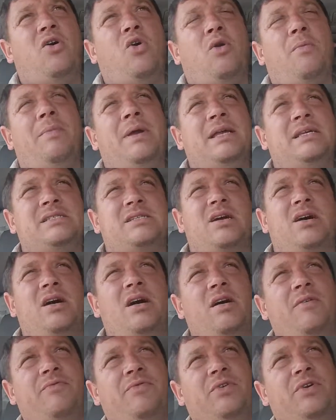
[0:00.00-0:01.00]
or best
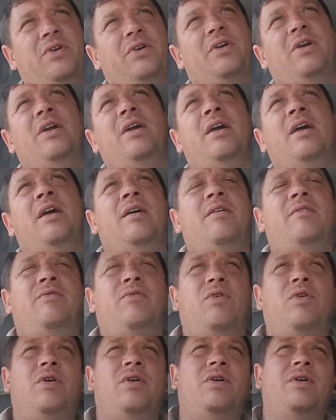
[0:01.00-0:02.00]
offer
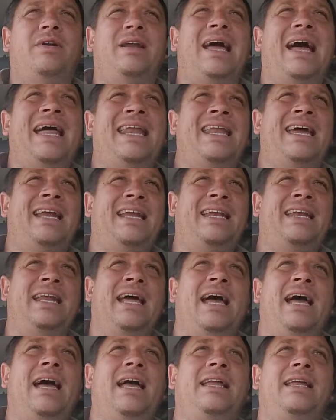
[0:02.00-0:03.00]
for
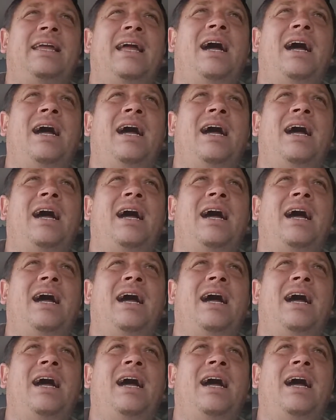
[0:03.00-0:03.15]
$9.99.